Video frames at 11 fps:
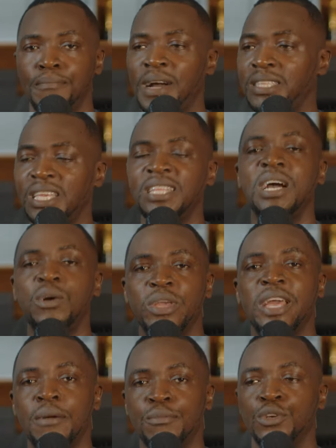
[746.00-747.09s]
But either
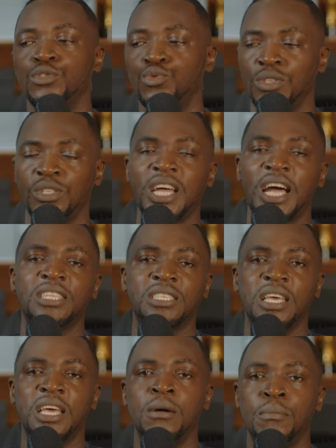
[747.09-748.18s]
way, I'm going to start
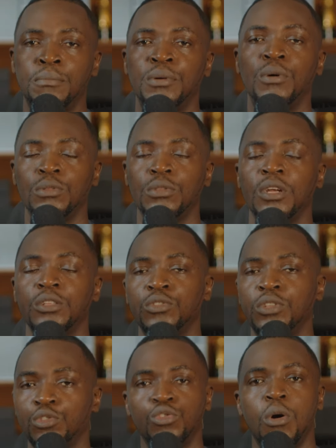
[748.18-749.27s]
and build
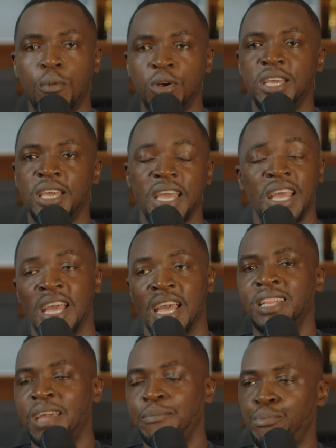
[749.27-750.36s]
to the top, okay?
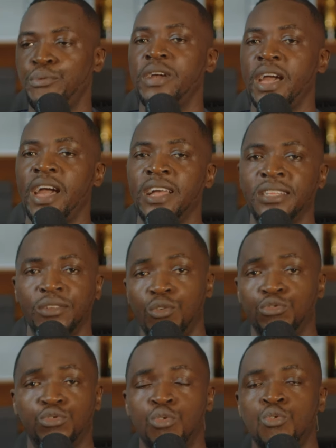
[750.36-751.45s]
And I pray and
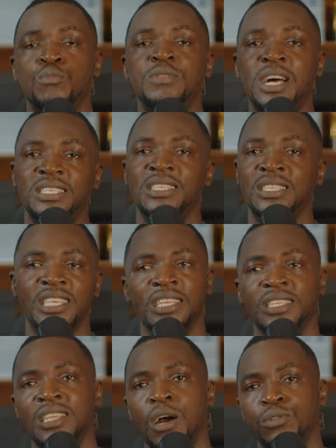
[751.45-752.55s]
also hope that it
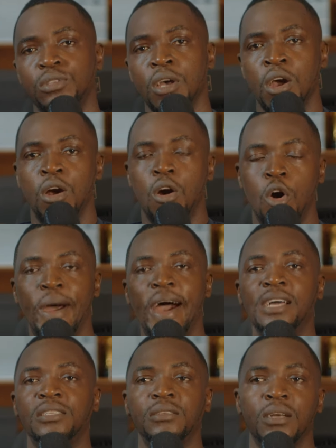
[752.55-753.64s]
turns out all
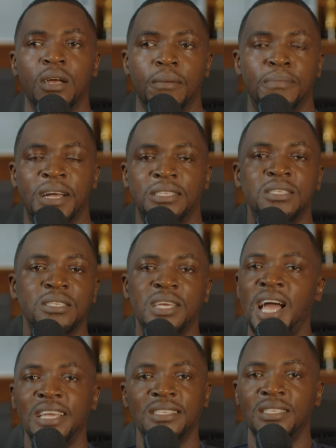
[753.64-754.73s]
right. But
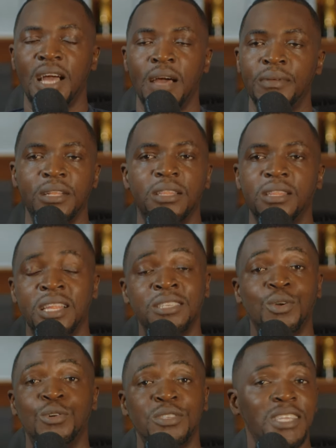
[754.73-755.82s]
guys, I mean,
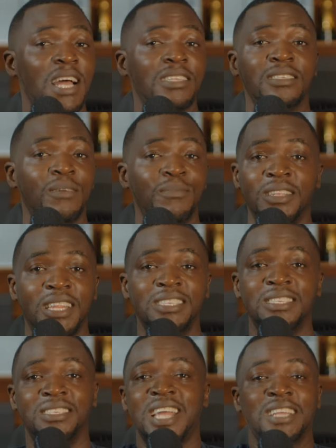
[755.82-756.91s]
let's all start. I mean,
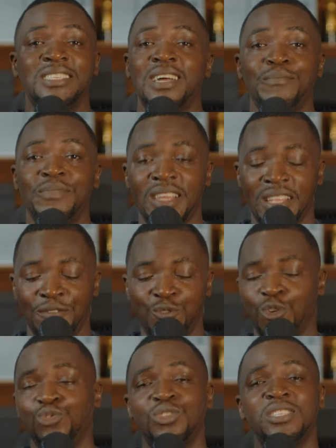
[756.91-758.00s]
let's start something. If
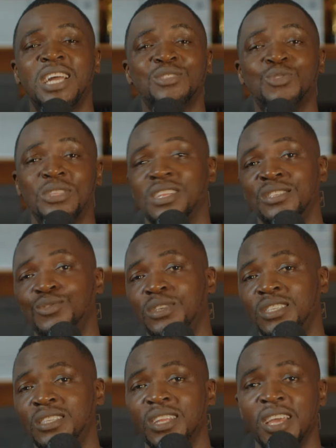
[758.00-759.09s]
you want to start content
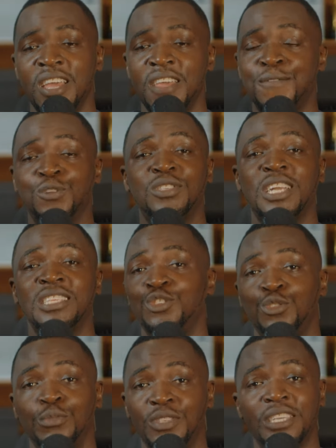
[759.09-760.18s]
creation, if you want to start a
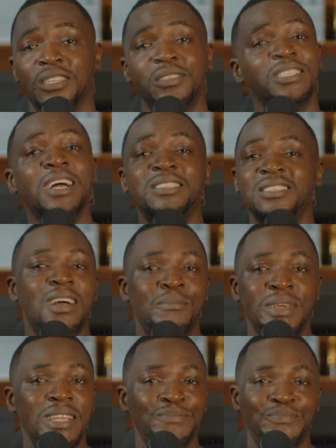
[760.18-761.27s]
YouTube channel, start. I
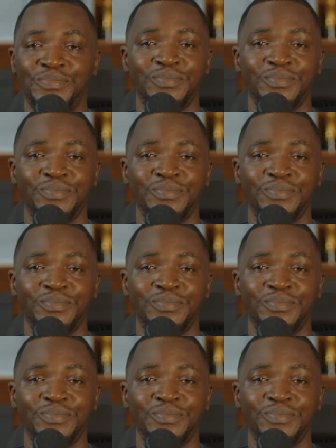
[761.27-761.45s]
mean,